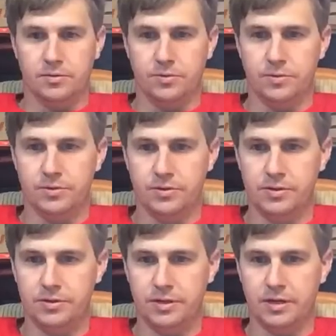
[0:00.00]
20
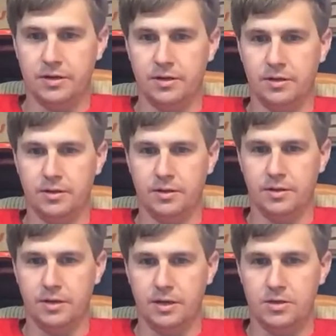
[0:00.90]
trees down.
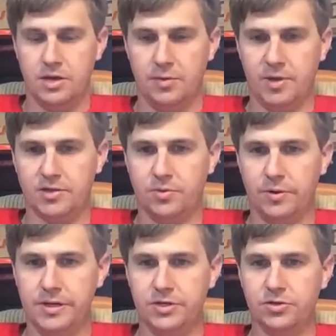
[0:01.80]
You got about
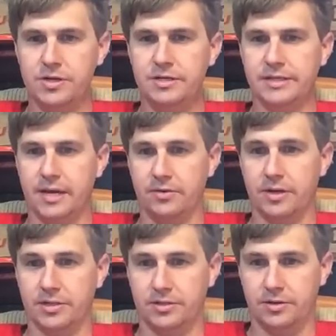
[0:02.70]
20 trees down
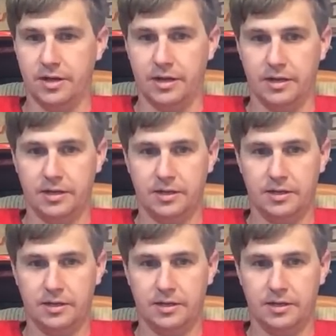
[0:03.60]
yesterday.